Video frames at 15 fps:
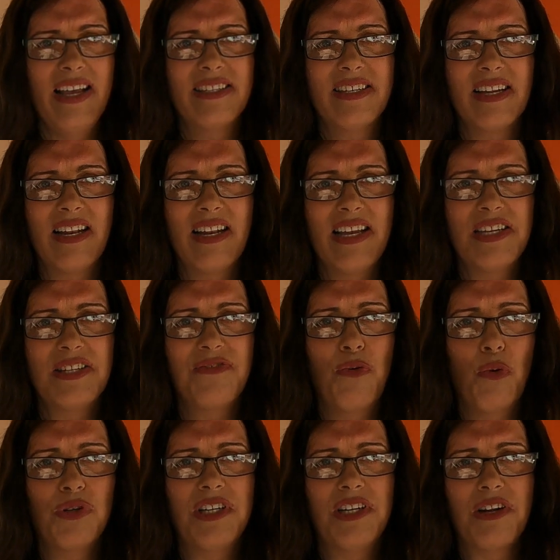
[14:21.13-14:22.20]
It's at least
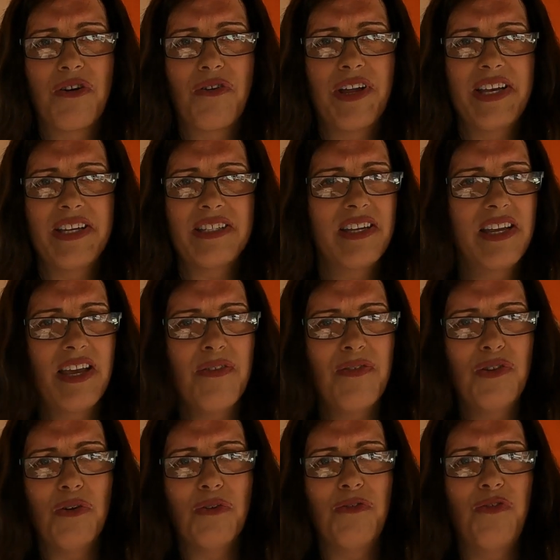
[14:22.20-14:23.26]
40 degrees,
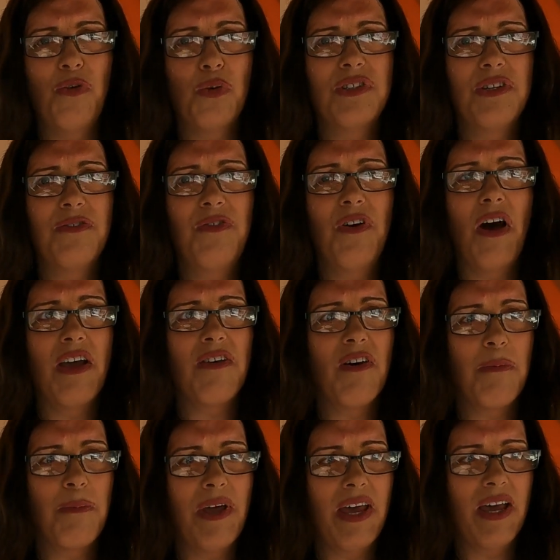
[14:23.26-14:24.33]
if not
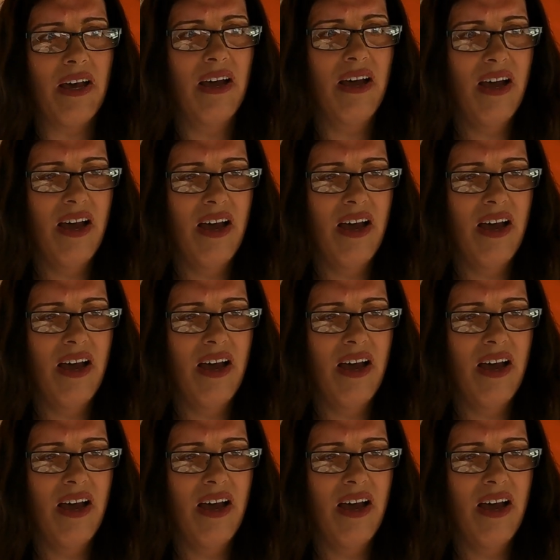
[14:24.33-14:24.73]
45 up here.